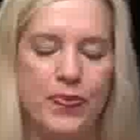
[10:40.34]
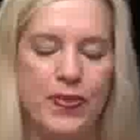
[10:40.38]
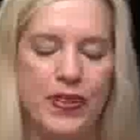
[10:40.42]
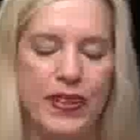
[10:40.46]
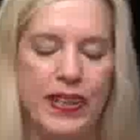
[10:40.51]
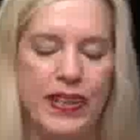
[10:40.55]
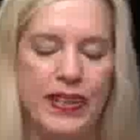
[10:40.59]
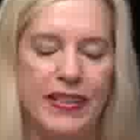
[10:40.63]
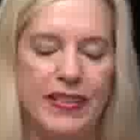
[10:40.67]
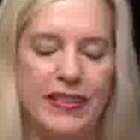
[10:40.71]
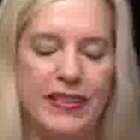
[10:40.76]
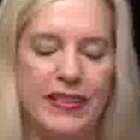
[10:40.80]

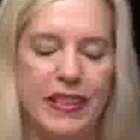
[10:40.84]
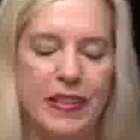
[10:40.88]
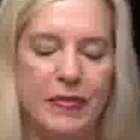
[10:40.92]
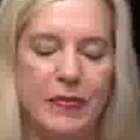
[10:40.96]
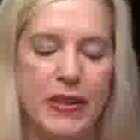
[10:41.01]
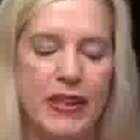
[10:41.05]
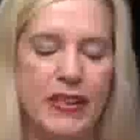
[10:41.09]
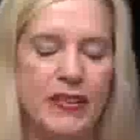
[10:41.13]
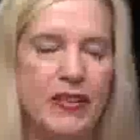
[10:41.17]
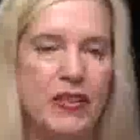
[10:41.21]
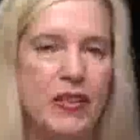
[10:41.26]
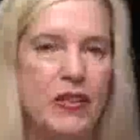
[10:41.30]
is
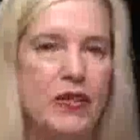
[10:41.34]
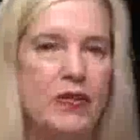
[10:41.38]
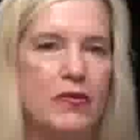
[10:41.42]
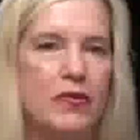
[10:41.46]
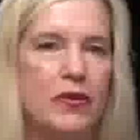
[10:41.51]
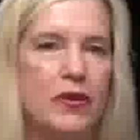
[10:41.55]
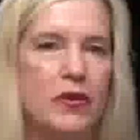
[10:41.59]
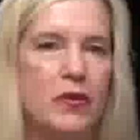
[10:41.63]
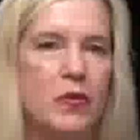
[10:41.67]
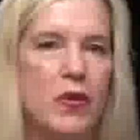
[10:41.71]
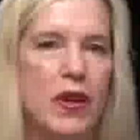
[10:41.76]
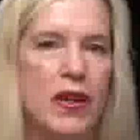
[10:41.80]
being sold
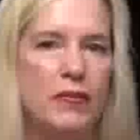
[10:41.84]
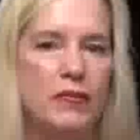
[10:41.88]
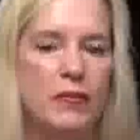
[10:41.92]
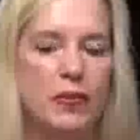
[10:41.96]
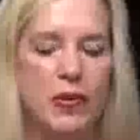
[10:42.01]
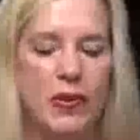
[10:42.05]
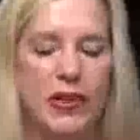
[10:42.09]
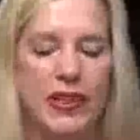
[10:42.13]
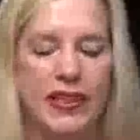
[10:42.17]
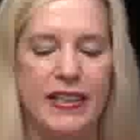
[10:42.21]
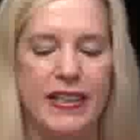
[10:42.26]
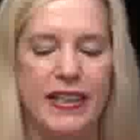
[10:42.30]
for
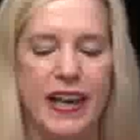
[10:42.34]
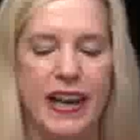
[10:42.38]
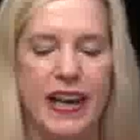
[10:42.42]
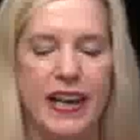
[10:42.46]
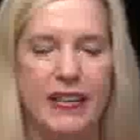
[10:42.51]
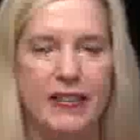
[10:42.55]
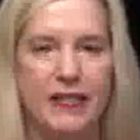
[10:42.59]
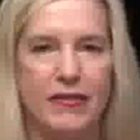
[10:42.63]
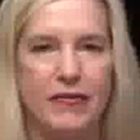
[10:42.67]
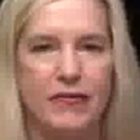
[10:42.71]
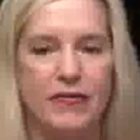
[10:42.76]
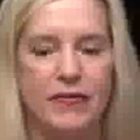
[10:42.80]

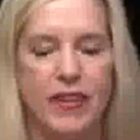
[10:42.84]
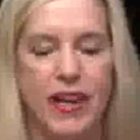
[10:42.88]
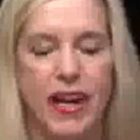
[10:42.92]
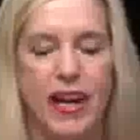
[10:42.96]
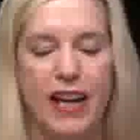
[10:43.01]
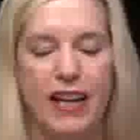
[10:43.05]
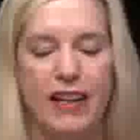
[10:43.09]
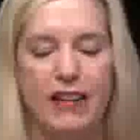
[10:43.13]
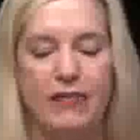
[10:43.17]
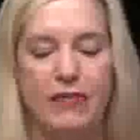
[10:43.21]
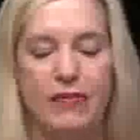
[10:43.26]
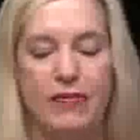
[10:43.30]

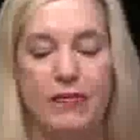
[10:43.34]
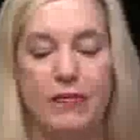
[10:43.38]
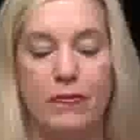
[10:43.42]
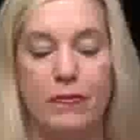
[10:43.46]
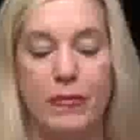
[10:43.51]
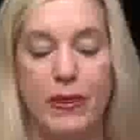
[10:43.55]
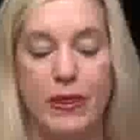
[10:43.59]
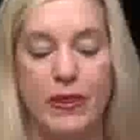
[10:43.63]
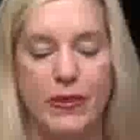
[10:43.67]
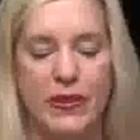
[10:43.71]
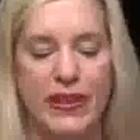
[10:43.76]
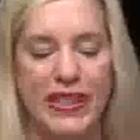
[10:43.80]
$1.95
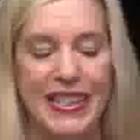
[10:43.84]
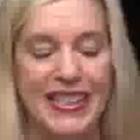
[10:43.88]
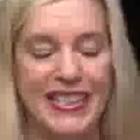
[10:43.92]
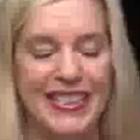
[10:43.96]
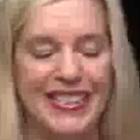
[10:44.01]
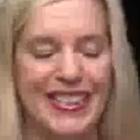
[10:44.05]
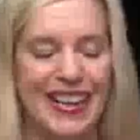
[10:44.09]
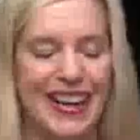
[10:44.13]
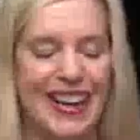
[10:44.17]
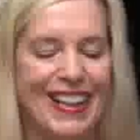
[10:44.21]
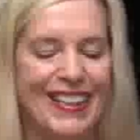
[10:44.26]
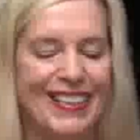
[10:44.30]

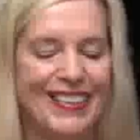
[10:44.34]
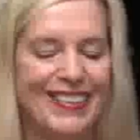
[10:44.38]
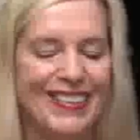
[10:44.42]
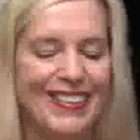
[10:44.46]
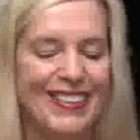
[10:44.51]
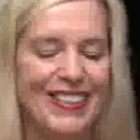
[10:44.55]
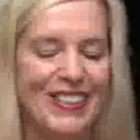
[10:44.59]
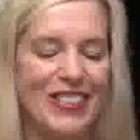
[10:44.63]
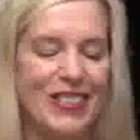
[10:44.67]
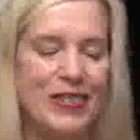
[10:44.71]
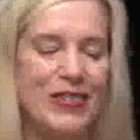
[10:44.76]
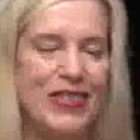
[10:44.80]
billion
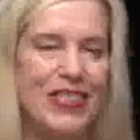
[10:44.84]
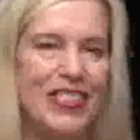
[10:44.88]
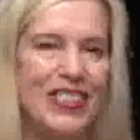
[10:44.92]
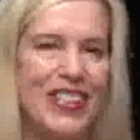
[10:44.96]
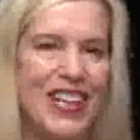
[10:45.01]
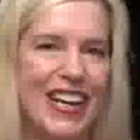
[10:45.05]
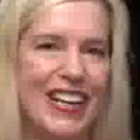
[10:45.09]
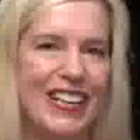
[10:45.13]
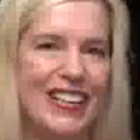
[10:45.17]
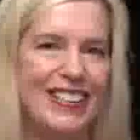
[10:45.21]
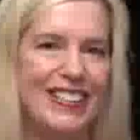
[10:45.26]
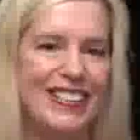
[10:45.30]
to a
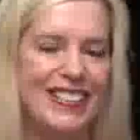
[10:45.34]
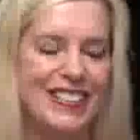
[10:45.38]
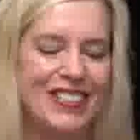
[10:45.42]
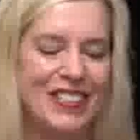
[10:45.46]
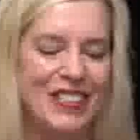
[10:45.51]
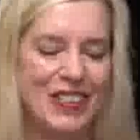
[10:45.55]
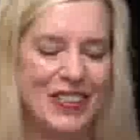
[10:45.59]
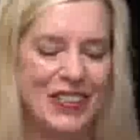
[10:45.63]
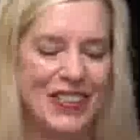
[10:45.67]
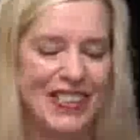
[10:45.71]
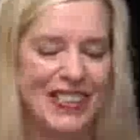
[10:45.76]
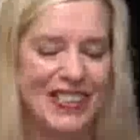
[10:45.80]
Chinese
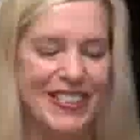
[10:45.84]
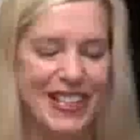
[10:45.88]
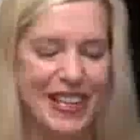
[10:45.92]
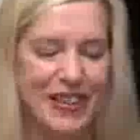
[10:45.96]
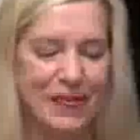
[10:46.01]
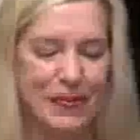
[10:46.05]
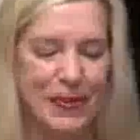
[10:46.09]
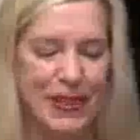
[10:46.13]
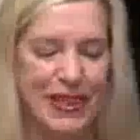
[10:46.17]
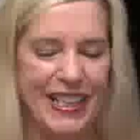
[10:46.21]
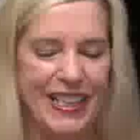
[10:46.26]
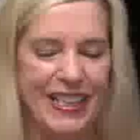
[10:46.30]
insurance
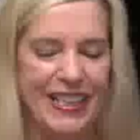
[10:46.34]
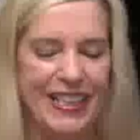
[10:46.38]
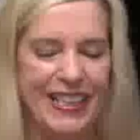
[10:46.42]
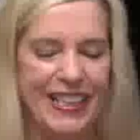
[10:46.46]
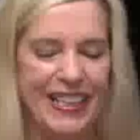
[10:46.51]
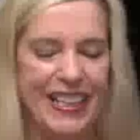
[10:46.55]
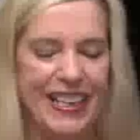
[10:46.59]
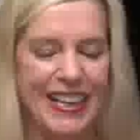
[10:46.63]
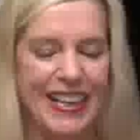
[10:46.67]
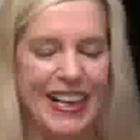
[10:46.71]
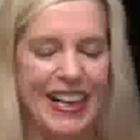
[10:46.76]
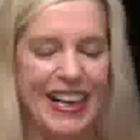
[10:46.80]
company.
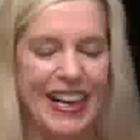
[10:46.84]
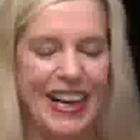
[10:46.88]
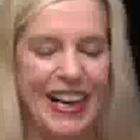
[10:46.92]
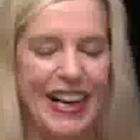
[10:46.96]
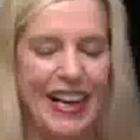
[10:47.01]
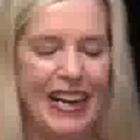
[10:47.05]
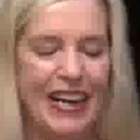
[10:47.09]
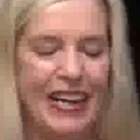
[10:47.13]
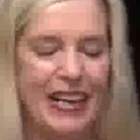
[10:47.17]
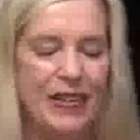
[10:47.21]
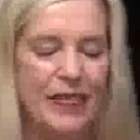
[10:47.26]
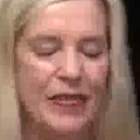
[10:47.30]

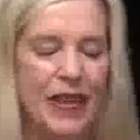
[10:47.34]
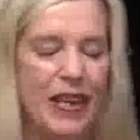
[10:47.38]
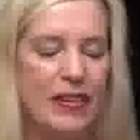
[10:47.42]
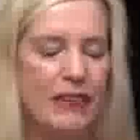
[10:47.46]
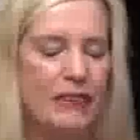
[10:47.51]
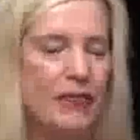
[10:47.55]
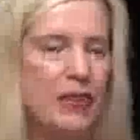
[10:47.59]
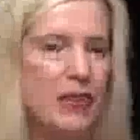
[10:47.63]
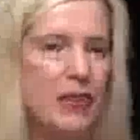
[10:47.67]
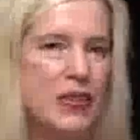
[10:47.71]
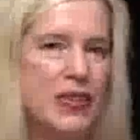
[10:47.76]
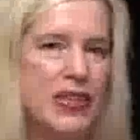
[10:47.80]

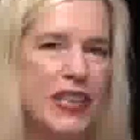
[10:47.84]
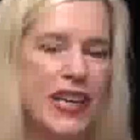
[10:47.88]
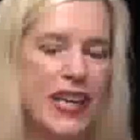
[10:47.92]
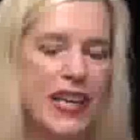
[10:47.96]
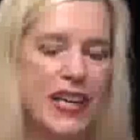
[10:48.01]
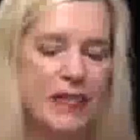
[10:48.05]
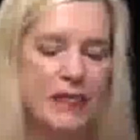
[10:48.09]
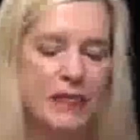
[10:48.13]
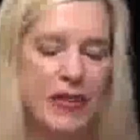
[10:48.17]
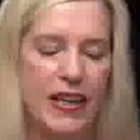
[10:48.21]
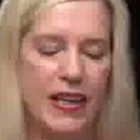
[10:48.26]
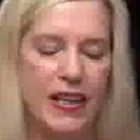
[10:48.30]
And
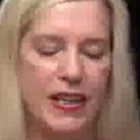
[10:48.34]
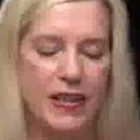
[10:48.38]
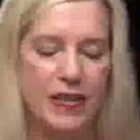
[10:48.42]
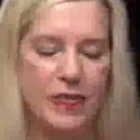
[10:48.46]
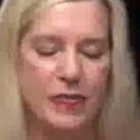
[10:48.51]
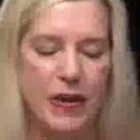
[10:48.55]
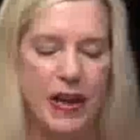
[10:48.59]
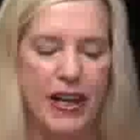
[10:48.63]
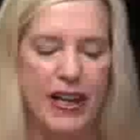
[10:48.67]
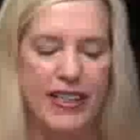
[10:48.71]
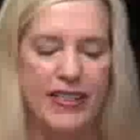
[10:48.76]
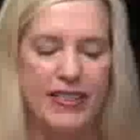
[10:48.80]
Fosun
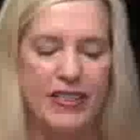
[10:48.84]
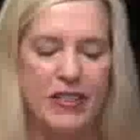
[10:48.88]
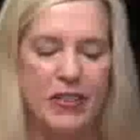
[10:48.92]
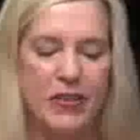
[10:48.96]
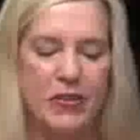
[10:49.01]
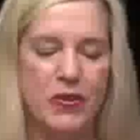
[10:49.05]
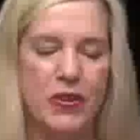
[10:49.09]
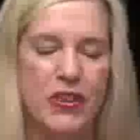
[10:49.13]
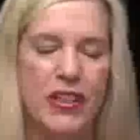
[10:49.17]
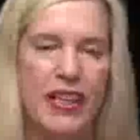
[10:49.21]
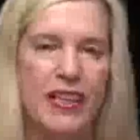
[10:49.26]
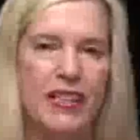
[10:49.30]
bought
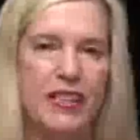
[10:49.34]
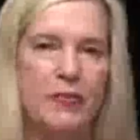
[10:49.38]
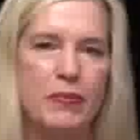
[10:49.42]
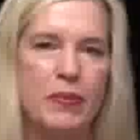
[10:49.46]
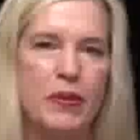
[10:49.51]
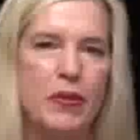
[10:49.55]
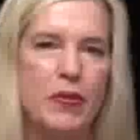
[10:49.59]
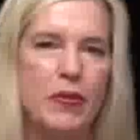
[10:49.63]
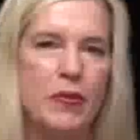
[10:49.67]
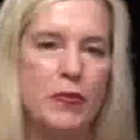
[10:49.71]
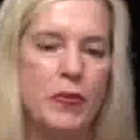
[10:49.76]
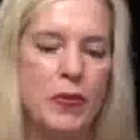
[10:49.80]
into Chase
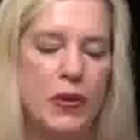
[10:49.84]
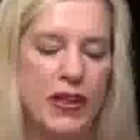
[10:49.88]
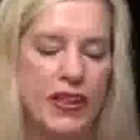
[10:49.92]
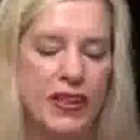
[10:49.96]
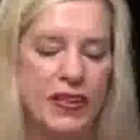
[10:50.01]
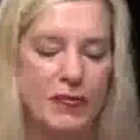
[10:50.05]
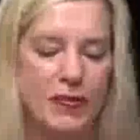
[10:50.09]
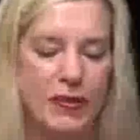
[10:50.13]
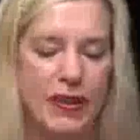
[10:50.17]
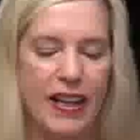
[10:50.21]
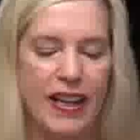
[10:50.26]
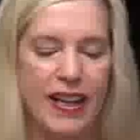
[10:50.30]

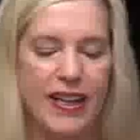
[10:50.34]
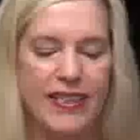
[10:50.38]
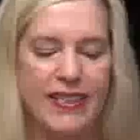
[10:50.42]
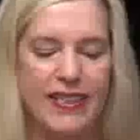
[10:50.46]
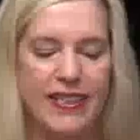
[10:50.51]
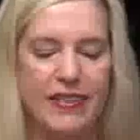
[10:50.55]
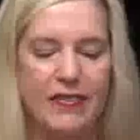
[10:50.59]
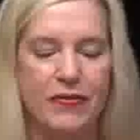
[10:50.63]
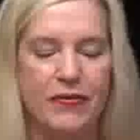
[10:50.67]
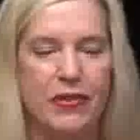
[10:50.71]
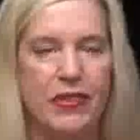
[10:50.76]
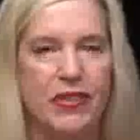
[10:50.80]
Morgan
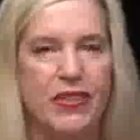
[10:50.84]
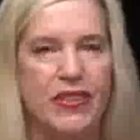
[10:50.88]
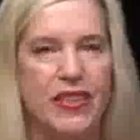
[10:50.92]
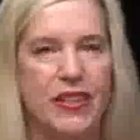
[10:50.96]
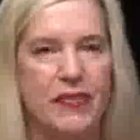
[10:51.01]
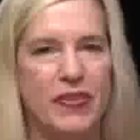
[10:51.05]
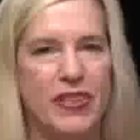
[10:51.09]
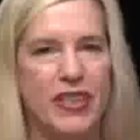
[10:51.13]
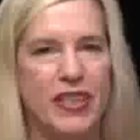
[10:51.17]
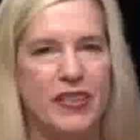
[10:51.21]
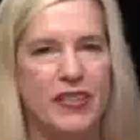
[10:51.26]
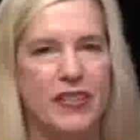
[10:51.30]
Plaza for
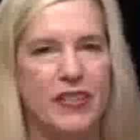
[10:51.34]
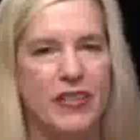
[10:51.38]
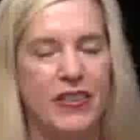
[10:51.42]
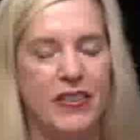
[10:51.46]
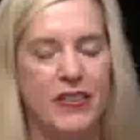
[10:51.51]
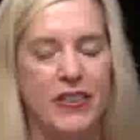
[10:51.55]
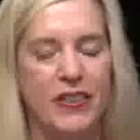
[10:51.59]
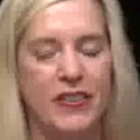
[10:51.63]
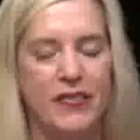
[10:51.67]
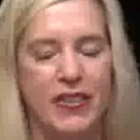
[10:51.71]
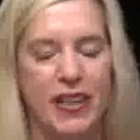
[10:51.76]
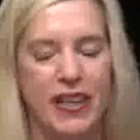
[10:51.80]

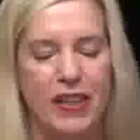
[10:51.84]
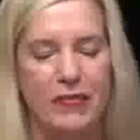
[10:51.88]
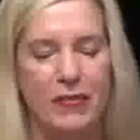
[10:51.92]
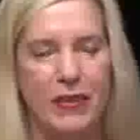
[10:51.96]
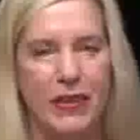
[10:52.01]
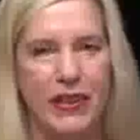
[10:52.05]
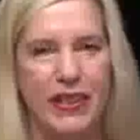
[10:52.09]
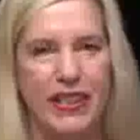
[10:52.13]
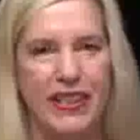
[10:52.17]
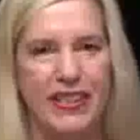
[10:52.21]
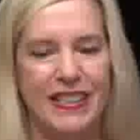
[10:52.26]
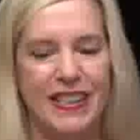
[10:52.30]
$735
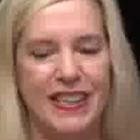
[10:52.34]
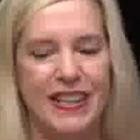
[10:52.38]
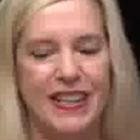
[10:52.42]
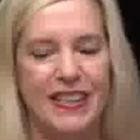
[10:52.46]
million.